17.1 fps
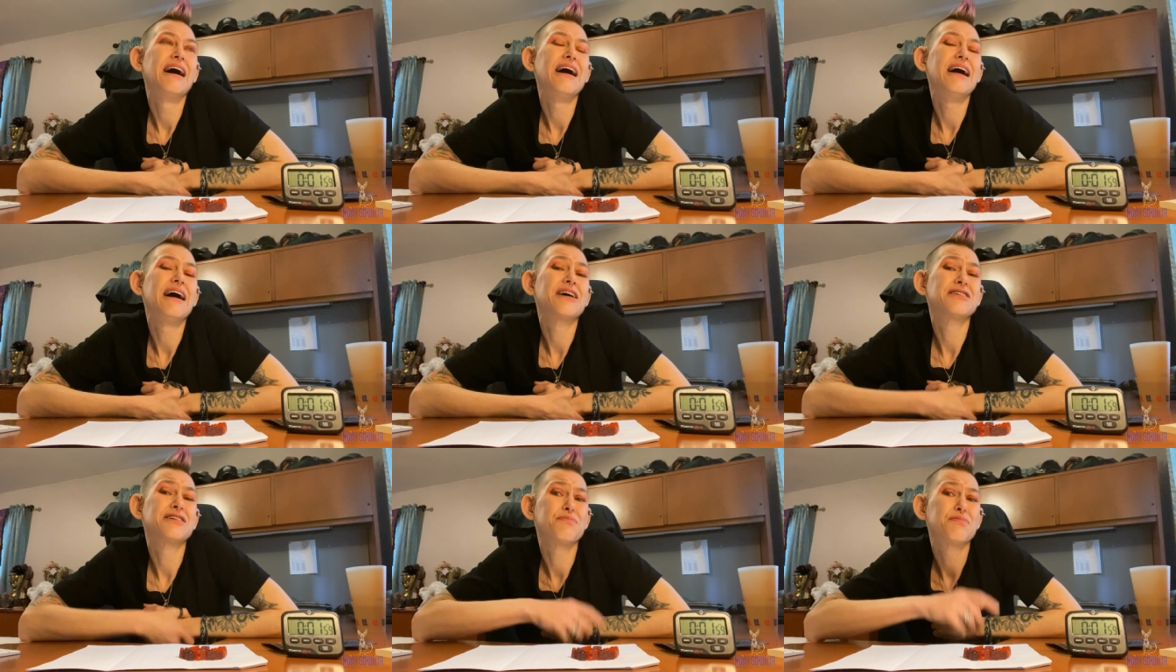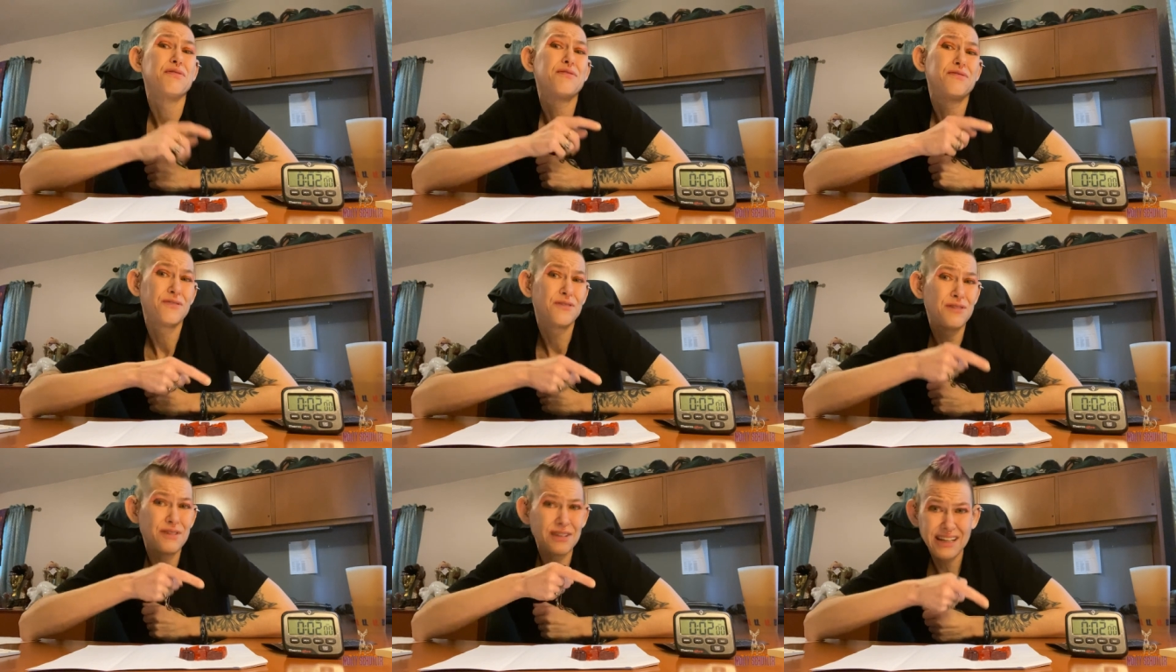I actually
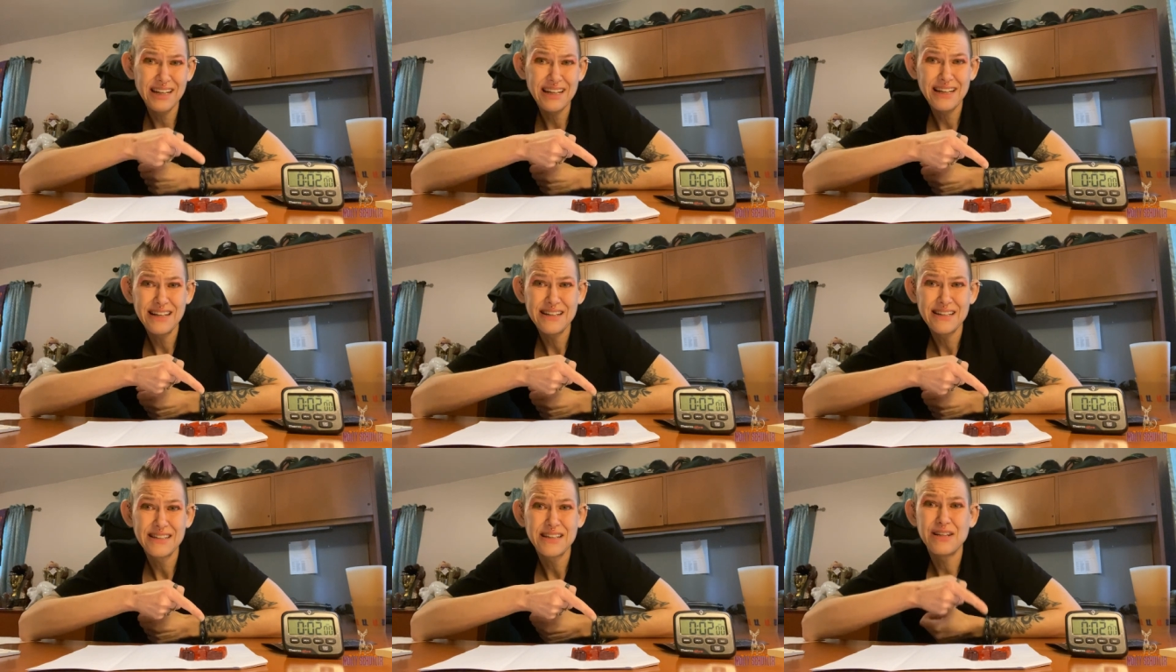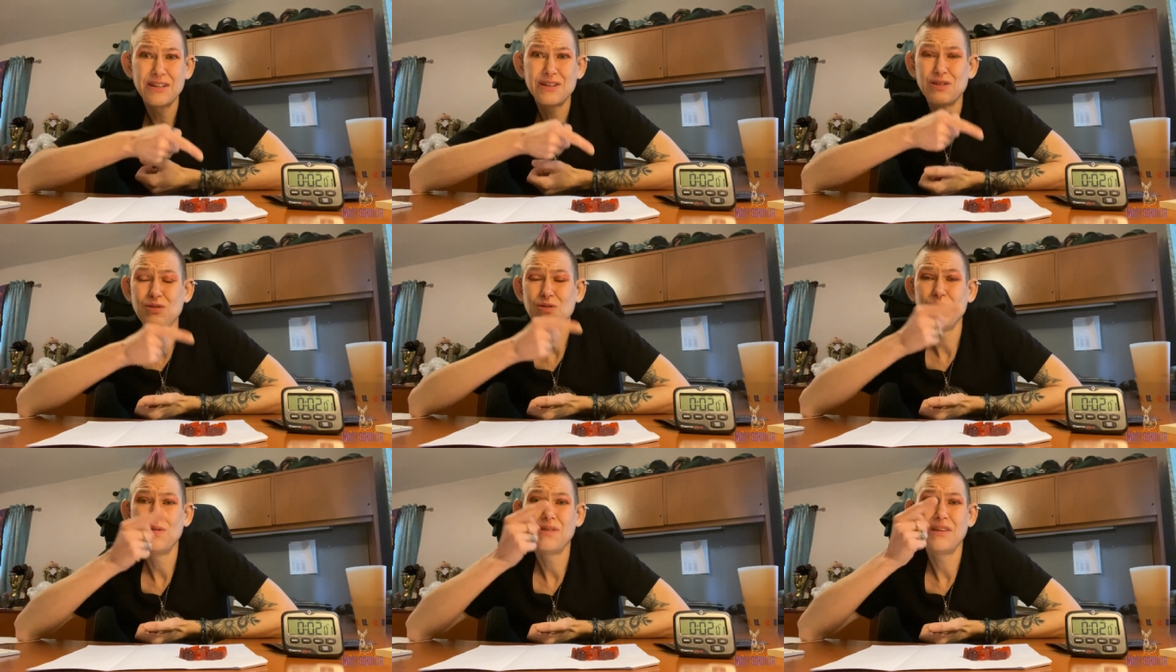prefer these
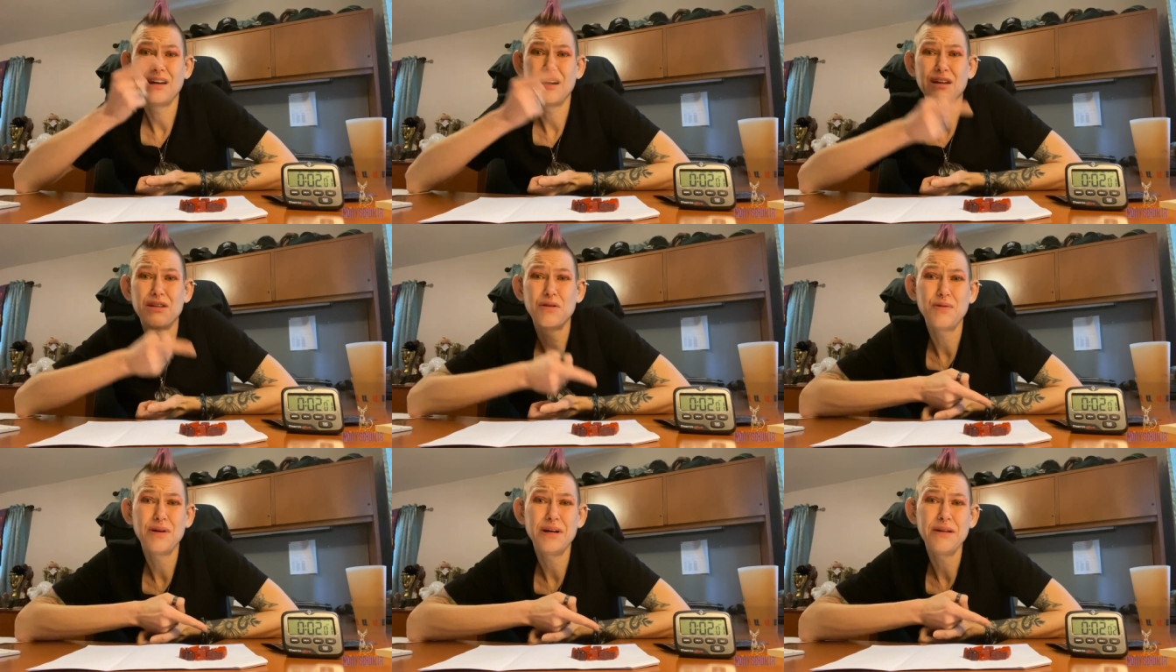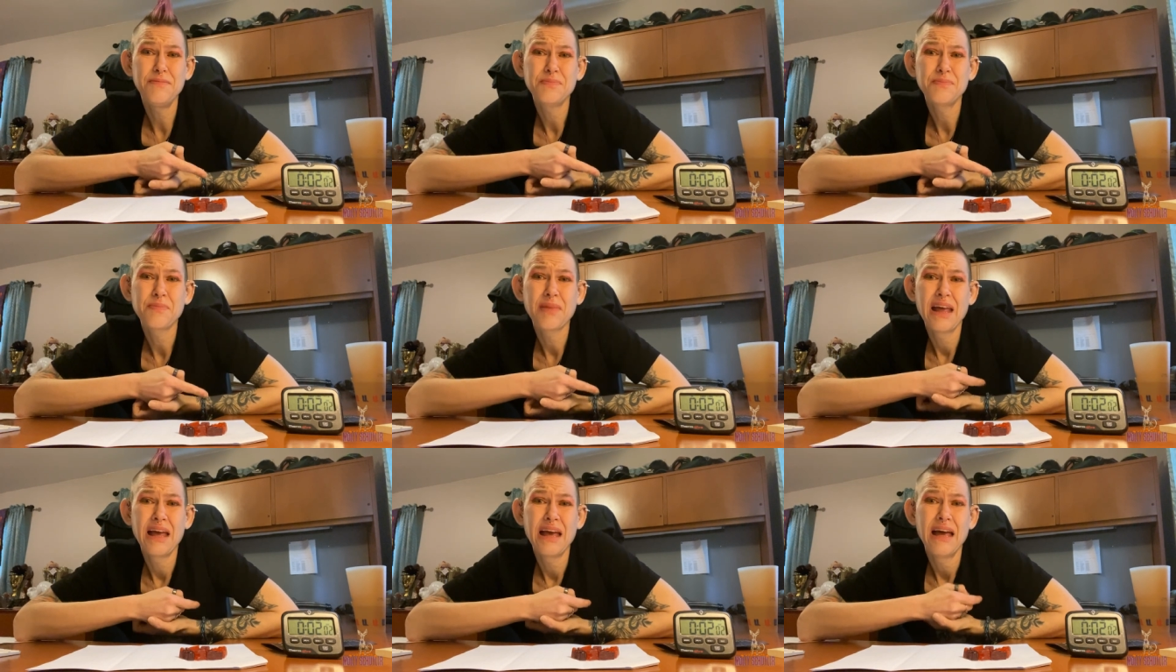to the other one.